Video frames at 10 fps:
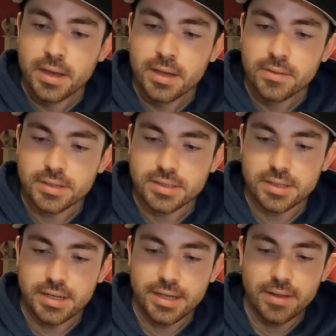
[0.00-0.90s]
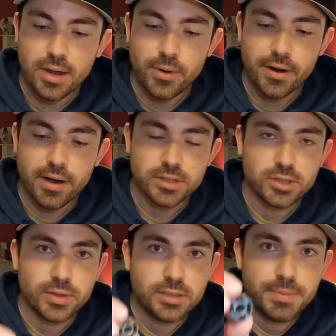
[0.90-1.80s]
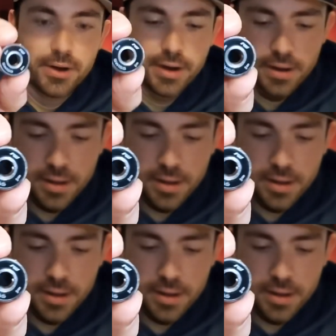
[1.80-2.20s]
This is an inline warehouse Swiss bearing.